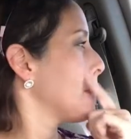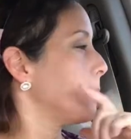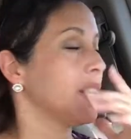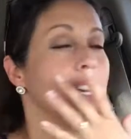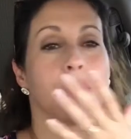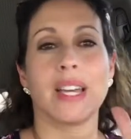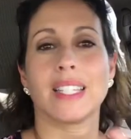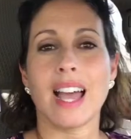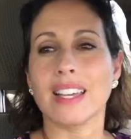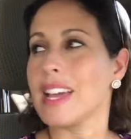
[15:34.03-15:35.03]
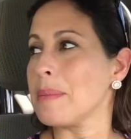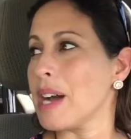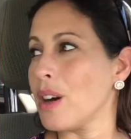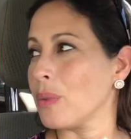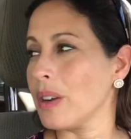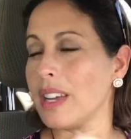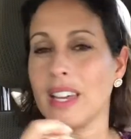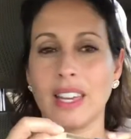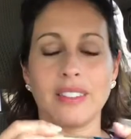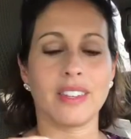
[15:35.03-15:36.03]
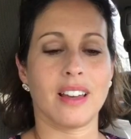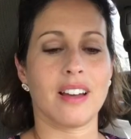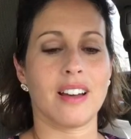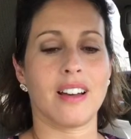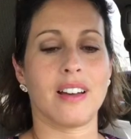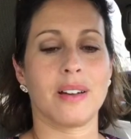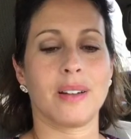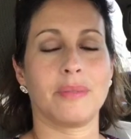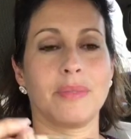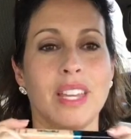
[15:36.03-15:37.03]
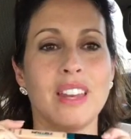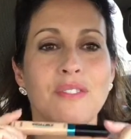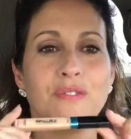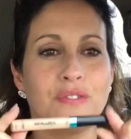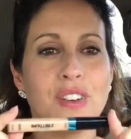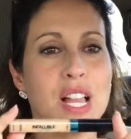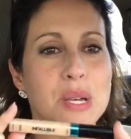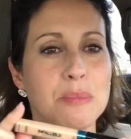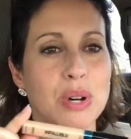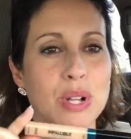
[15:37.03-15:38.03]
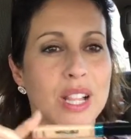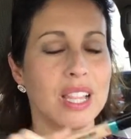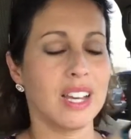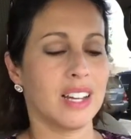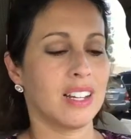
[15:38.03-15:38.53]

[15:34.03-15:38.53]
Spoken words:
But anyways, I came out with infallible